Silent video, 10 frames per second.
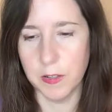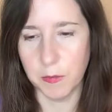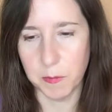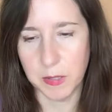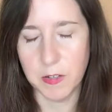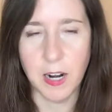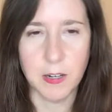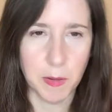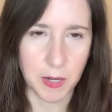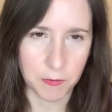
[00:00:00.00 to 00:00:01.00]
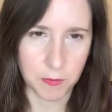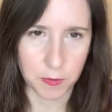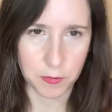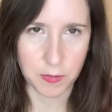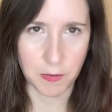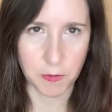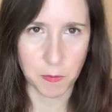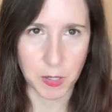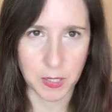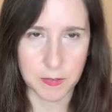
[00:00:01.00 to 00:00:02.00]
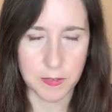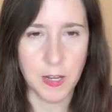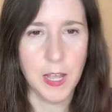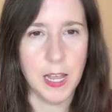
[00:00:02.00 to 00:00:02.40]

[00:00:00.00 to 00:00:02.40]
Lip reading: that have been talked about for several months.